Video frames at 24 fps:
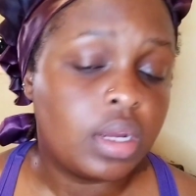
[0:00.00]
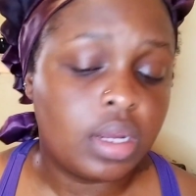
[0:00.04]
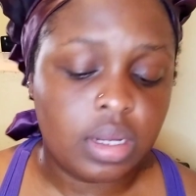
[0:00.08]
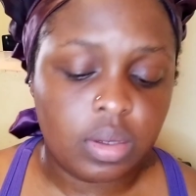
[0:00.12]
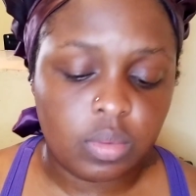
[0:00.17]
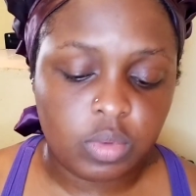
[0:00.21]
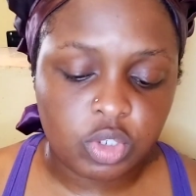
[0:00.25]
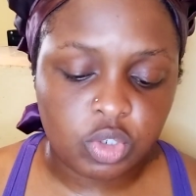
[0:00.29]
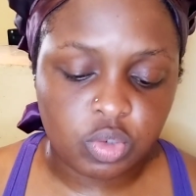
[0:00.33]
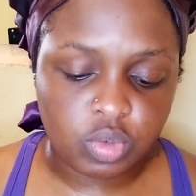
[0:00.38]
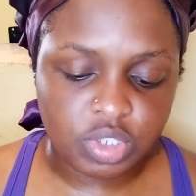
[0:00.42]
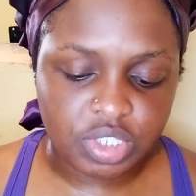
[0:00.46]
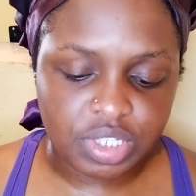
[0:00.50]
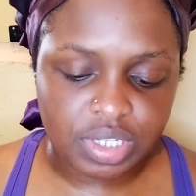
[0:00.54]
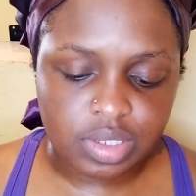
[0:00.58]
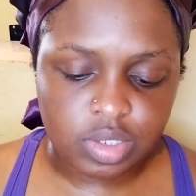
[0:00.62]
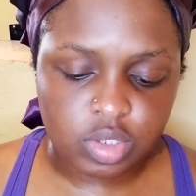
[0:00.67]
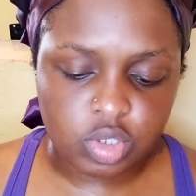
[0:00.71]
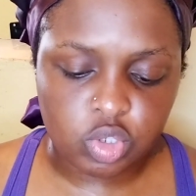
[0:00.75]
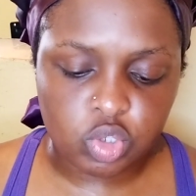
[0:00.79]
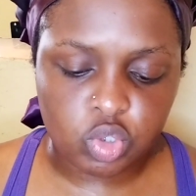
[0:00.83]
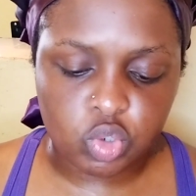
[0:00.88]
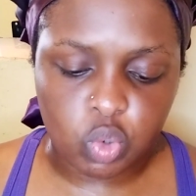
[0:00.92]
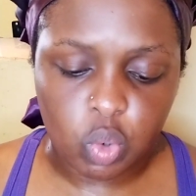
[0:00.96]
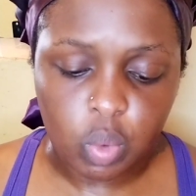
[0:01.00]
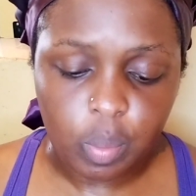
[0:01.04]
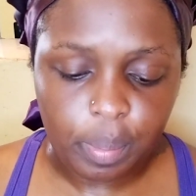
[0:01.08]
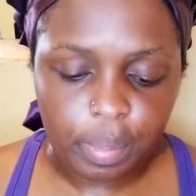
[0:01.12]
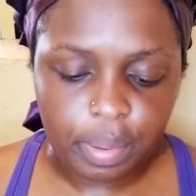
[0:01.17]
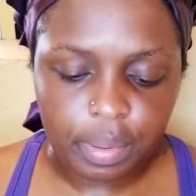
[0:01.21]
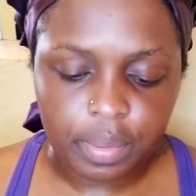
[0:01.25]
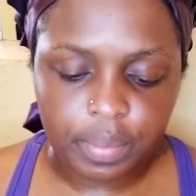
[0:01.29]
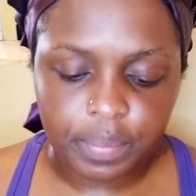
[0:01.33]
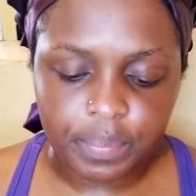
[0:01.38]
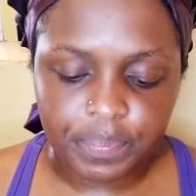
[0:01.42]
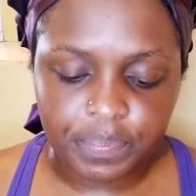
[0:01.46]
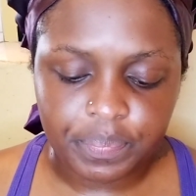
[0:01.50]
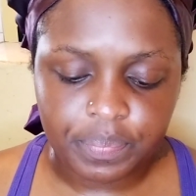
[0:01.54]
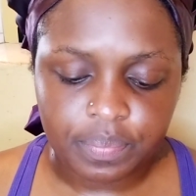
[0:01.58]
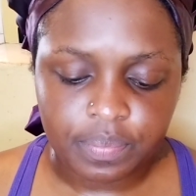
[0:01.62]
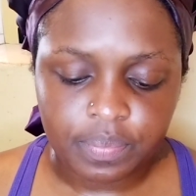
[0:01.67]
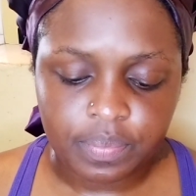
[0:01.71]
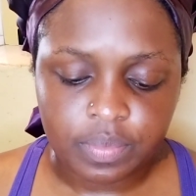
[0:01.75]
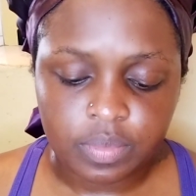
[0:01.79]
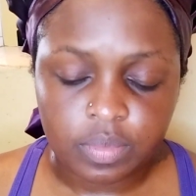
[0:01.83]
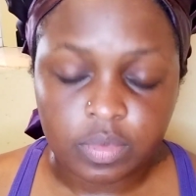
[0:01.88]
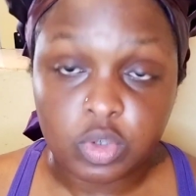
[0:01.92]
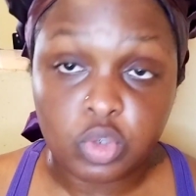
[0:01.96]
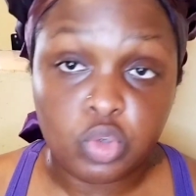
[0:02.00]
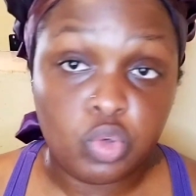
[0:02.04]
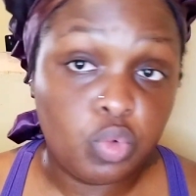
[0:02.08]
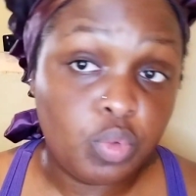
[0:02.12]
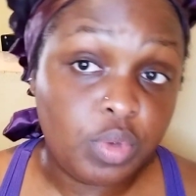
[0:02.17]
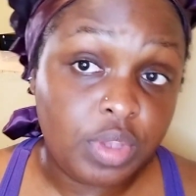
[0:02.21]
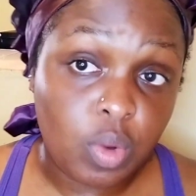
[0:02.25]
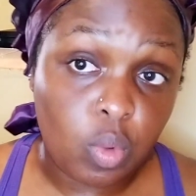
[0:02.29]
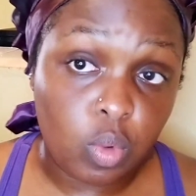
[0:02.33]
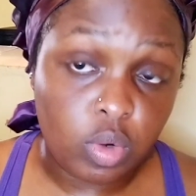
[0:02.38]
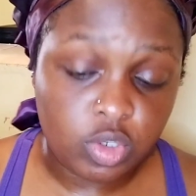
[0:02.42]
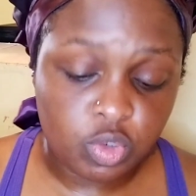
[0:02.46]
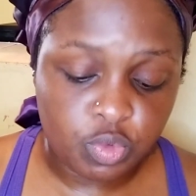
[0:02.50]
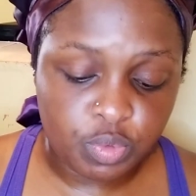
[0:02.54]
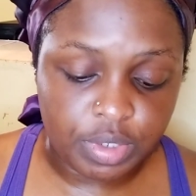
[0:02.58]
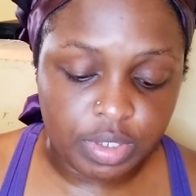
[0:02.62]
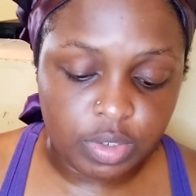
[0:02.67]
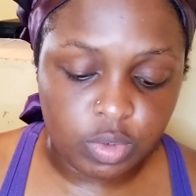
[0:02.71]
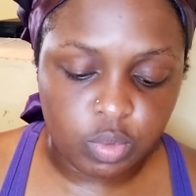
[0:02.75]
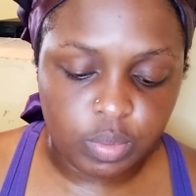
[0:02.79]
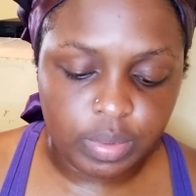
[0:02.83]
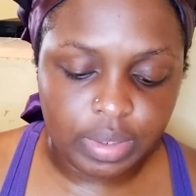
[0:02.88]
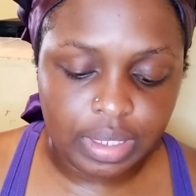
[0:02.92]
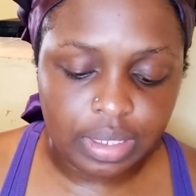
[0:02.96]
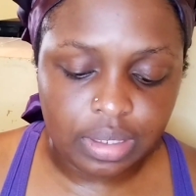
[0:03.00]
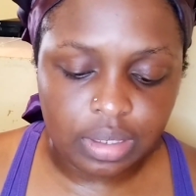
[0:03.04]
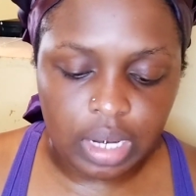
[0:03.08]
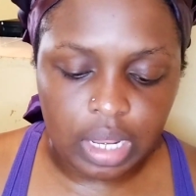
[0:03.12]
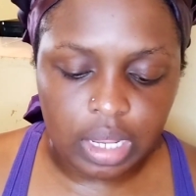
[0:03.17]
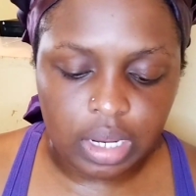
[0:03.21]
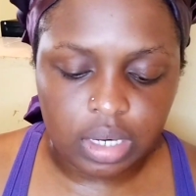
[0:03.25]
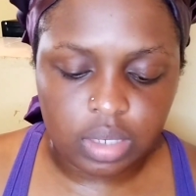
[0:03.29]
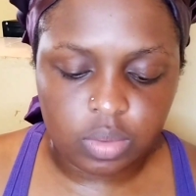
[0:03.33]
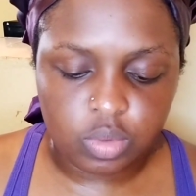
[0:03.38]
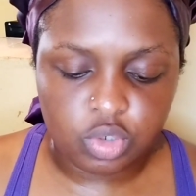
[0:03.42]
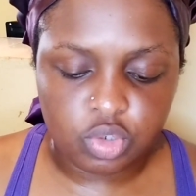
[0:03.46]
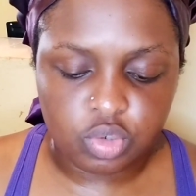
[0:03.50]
we should just stop doing what we're doing. Like, we